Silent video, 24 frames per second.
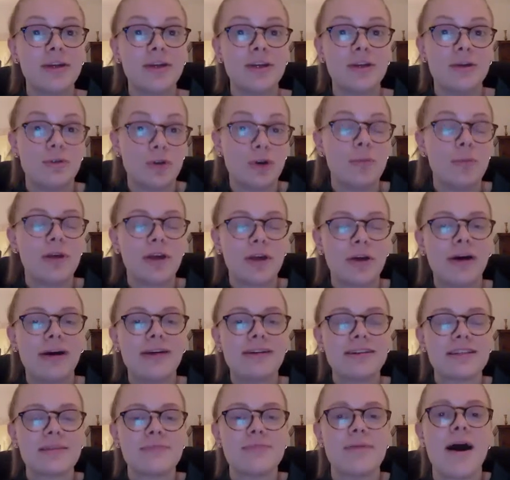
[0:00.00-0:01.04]
You'd normally go
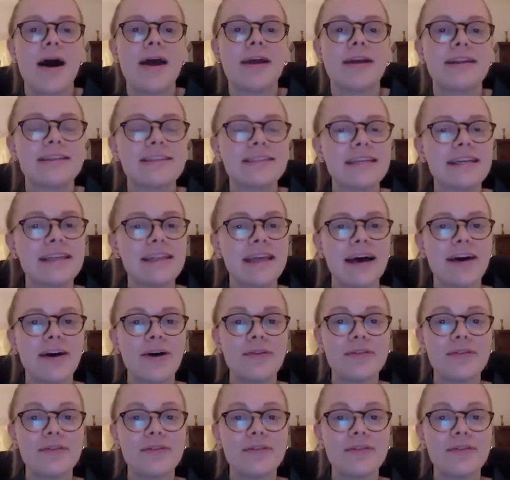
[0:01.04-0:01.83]
out to the mine and see that.